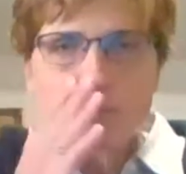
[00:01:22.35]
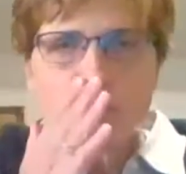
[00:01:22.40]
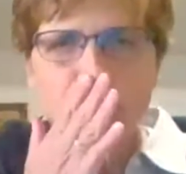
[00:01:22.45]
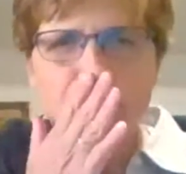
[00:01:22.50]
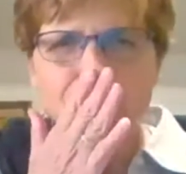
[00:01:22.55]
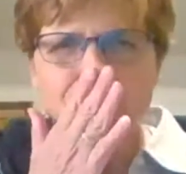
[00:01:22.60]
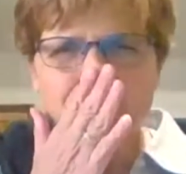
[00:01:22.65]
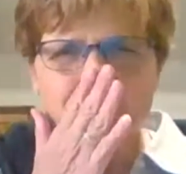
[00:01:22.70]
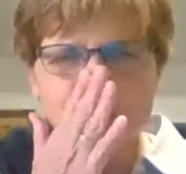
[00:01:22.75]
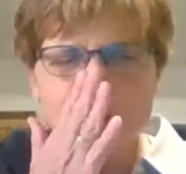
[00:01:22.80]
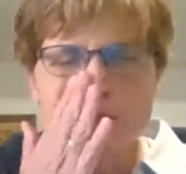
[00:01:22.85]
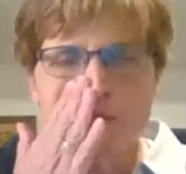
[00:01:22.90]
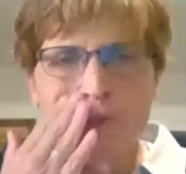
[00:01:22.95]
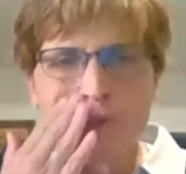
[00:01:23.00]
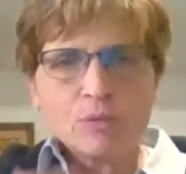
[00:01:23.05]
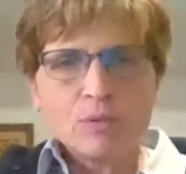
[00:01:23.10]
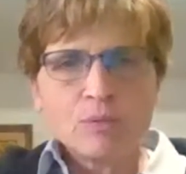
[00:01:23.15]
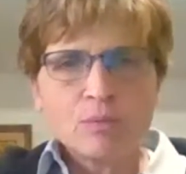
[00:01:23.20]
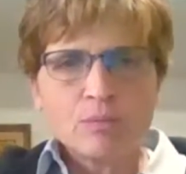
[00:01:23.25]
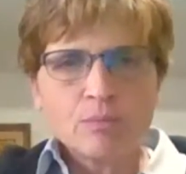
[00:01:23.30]
use
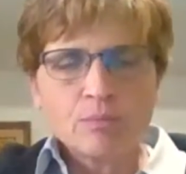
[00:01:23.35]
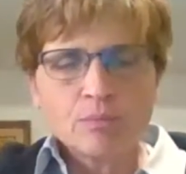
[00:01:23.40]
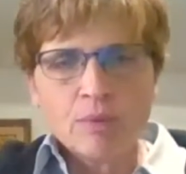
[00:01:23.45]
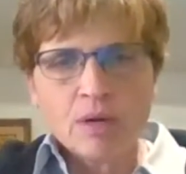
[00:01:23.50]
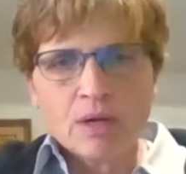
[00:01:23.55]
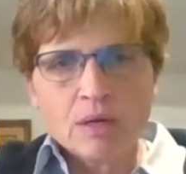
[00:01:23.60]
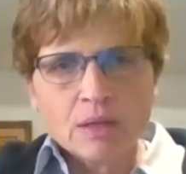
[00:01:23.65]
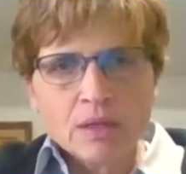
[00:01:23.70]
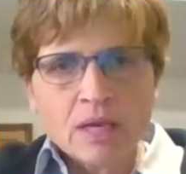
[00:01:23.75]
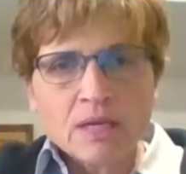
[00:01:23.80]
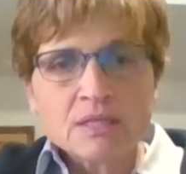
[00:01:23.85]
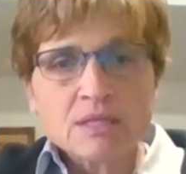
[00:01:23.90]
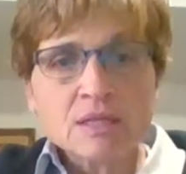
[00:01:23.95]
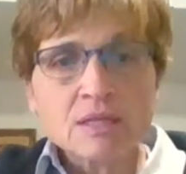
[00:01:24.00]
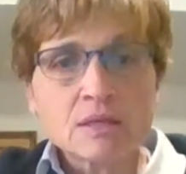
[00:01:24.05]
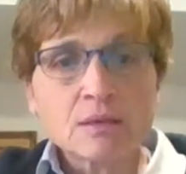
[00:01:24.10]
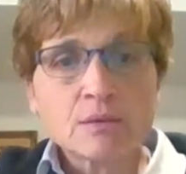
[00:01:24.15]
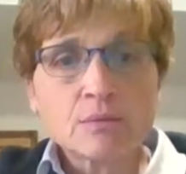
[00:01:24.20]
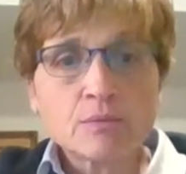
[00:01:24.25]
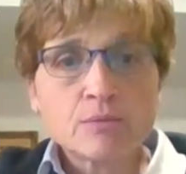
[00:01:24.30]
lots of
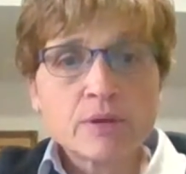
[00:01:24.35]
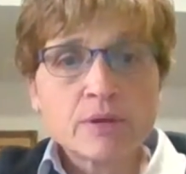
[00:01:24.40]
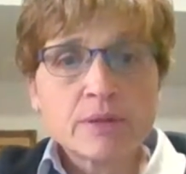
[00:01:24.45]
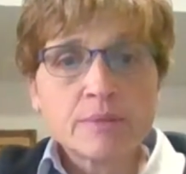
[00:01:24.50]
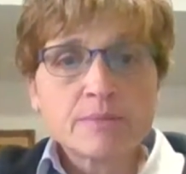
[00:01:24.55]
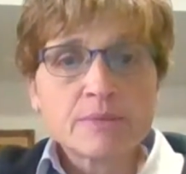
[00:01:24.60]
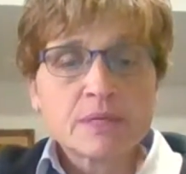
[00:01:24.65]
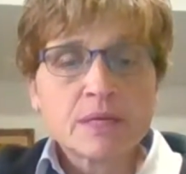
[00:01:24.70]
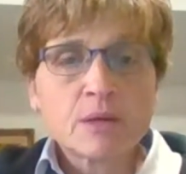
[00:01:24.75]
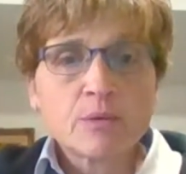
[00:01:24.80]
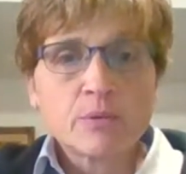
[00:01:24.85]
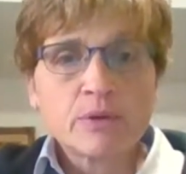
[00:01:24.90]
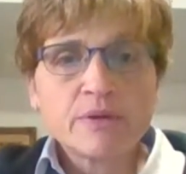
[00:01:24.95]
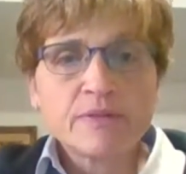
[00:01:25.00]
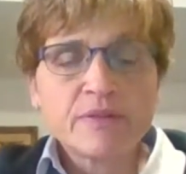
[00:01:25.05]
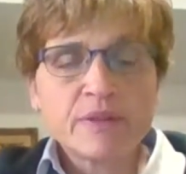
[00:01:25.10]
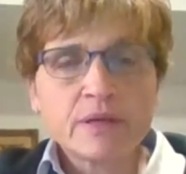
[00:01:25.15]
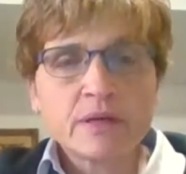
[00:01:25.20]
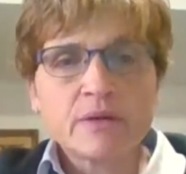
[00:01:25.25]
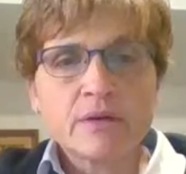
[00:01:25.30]
the rhythms that we
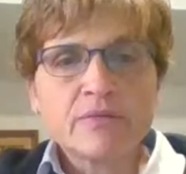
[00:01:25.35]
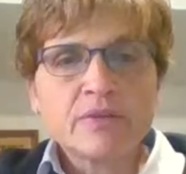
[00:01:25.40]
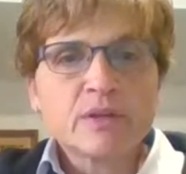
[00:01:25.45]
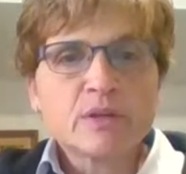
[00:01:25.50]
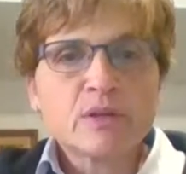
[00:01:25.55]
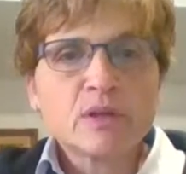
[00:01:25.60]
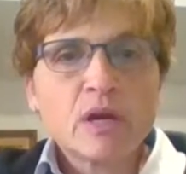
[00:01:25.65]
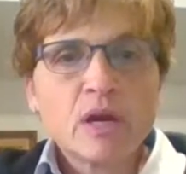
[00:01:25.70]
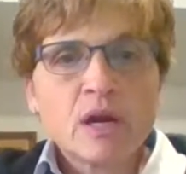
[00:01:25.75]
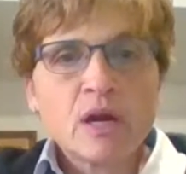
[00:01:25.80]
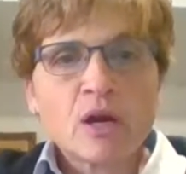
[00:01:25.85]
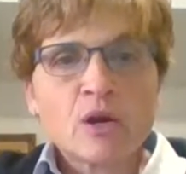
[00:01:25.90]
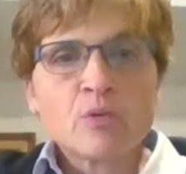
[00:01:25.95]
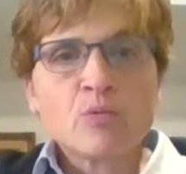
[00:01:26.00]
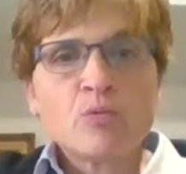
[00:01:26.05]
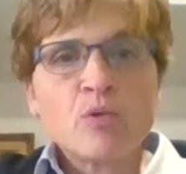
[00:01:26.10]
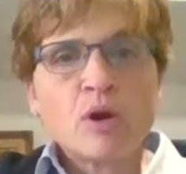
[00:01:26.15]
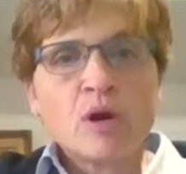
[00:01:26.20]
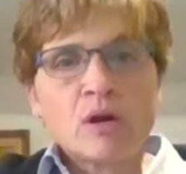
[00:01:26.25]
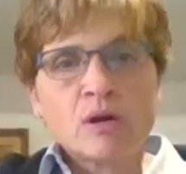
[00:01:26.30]
think of in
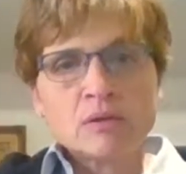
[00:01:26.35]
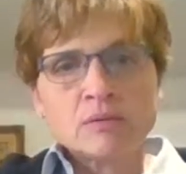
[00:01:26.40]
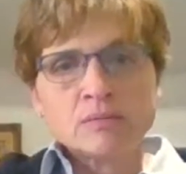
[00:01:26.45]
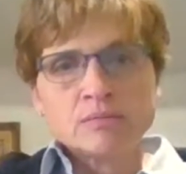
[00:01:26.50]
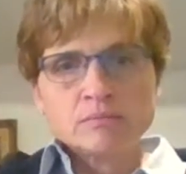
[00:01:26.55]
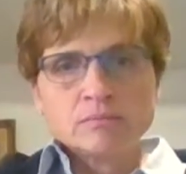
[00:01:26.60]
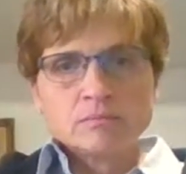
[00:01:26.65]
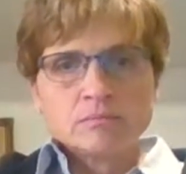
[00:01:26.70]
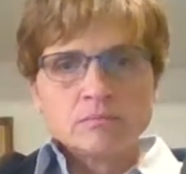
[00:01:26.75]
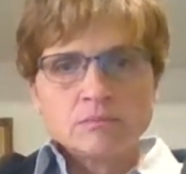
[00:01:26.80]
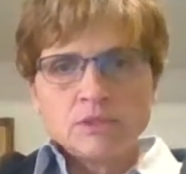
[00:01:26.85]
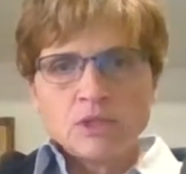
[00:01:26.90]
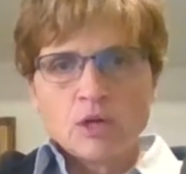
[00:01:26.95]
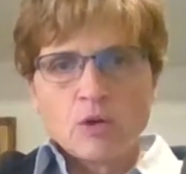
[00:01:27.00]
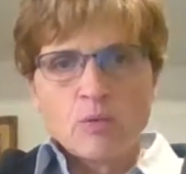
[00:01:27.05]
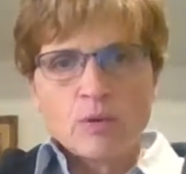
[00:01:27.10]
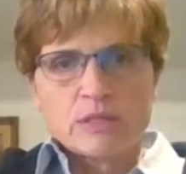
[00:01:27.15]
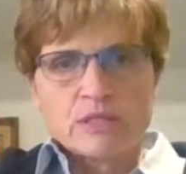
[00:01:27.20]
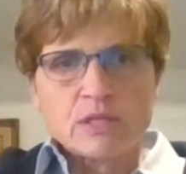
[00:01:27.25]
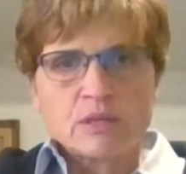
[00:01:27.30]
our
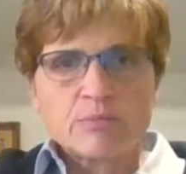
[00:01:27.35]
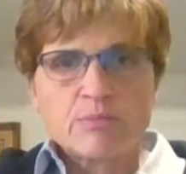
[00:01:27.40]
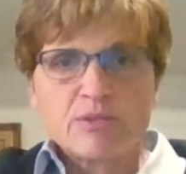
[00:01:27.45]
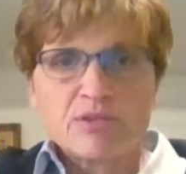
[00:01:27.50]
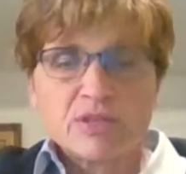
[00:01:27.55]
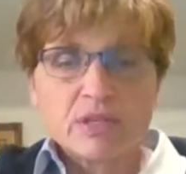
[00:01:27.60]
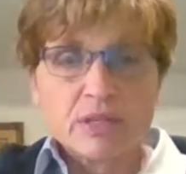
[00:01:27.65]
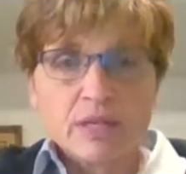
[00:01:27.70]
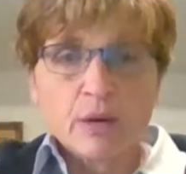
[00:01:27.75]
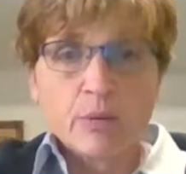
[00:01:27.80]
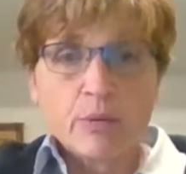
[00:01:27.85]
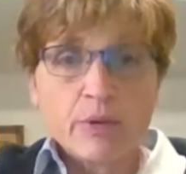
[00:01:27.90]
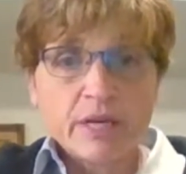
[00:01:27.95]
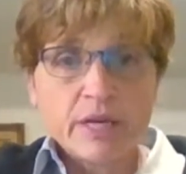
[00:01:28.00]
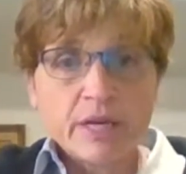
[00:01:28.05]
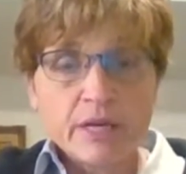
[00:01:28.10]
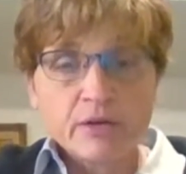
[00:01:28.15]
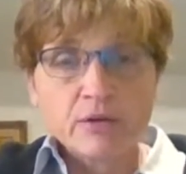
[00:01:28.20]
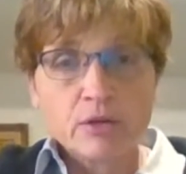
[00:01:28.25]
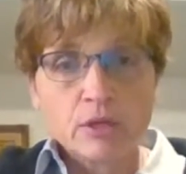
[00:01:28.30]
Western music that we
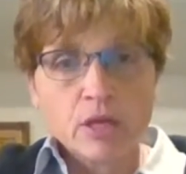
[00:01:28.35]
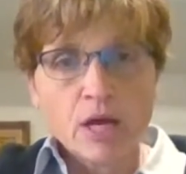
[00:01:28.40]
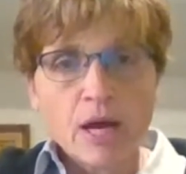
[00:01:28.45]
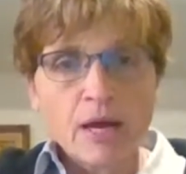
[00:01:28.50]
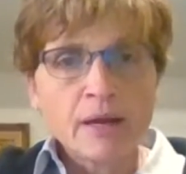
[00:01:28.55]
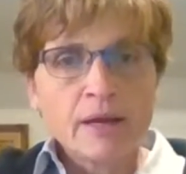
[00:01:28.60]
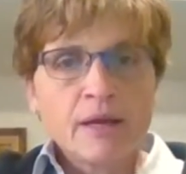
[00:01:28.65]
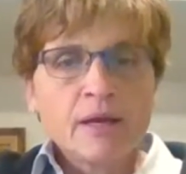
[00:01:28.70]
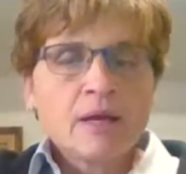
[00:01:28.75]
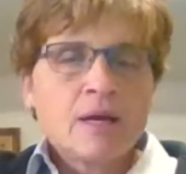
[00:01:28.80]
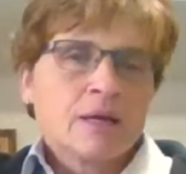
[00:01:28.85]
hear a lot,